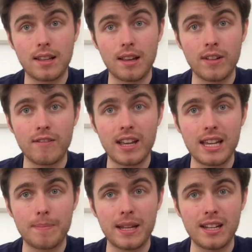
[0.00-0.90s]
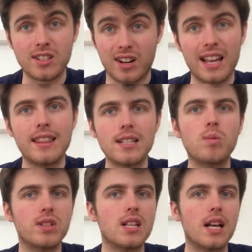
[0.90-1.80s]
giving vague opinions on it. And this
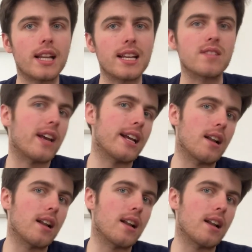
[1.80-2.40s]
one certainly is vague.